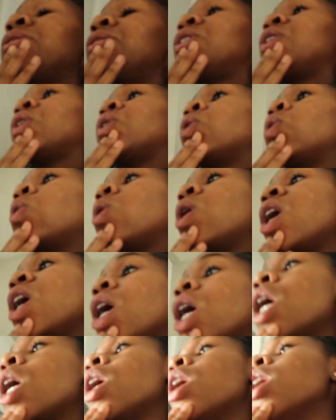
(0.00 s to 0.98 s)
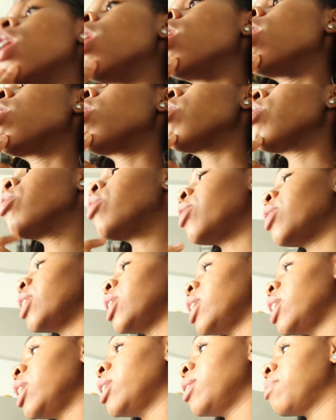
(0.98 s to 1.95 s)
so
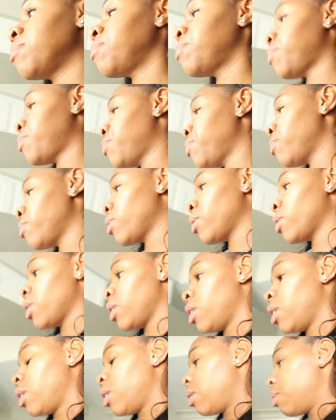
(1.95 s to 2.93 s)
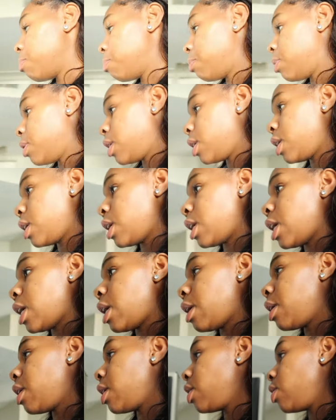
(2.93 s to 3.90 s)
hungry, but
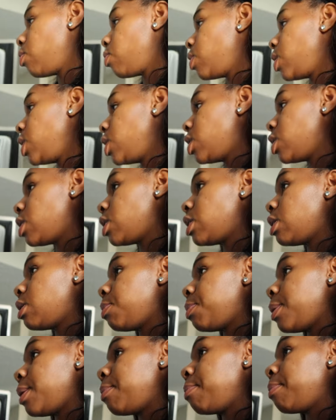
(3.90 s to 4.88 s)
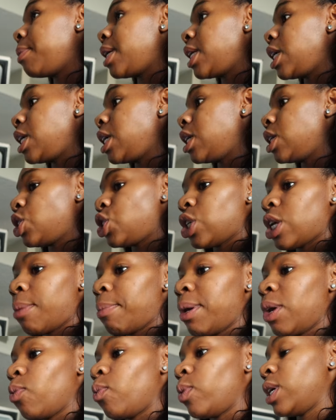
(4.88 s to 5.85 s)
I don't need to spend money. Should I
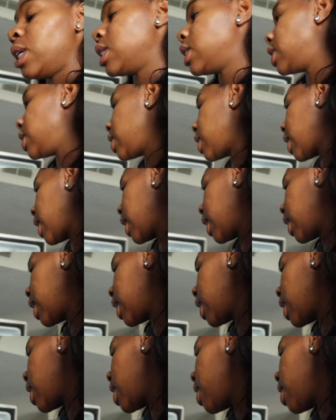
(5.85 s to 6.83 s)
make wings tonight?